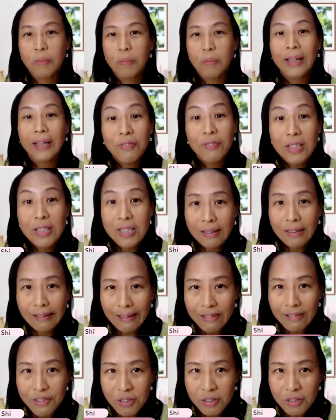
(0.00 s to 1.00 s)
But if it's a
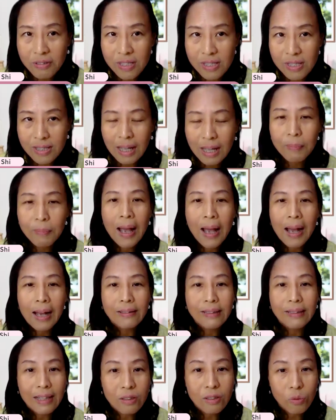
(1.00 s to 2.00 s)
cancerous lump,
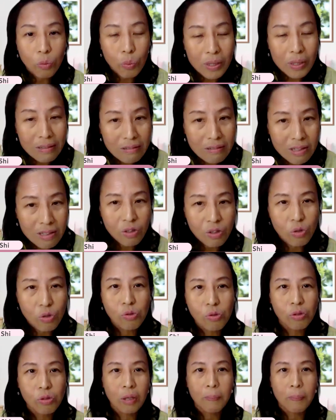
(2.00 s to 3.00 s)
then we need
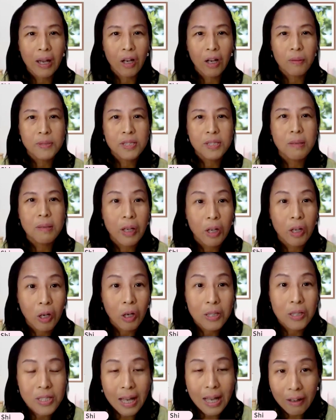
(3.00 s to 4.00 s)
to do the biopsy,
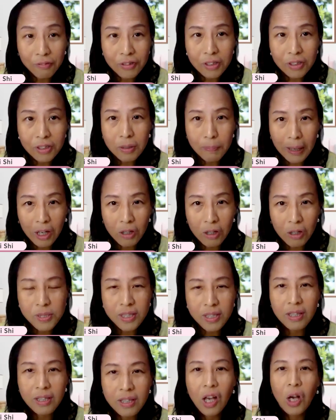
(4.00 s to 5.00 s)
because after the
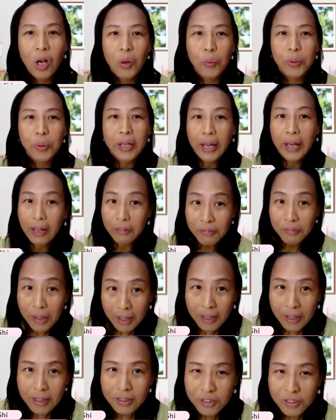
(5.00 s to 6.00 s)
biopsy, we have
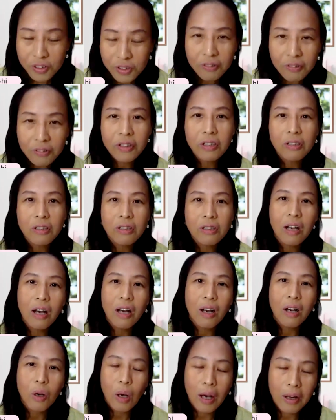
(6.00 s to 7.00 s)
several
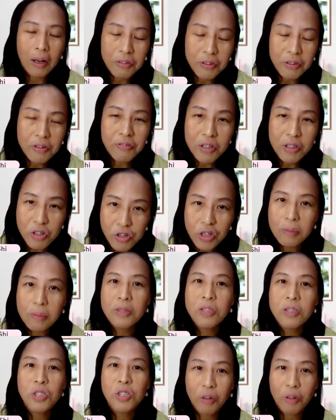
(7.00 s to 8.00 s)
different
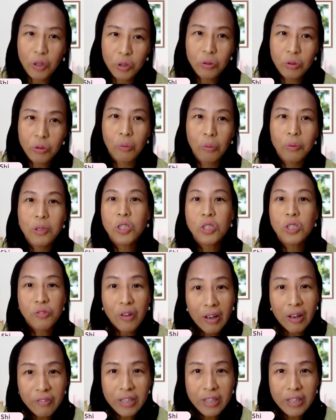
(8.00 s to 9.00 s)
treatments for you, which is
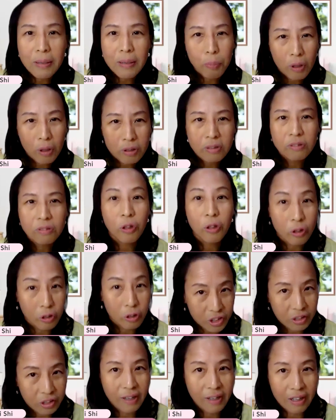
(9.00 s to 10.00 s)
very important for
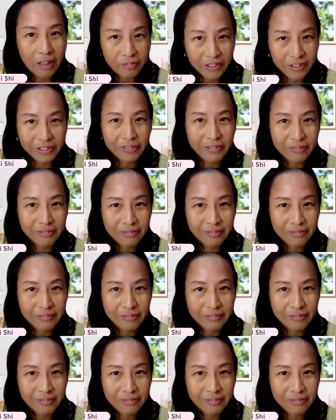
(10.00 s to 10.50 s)
your survival.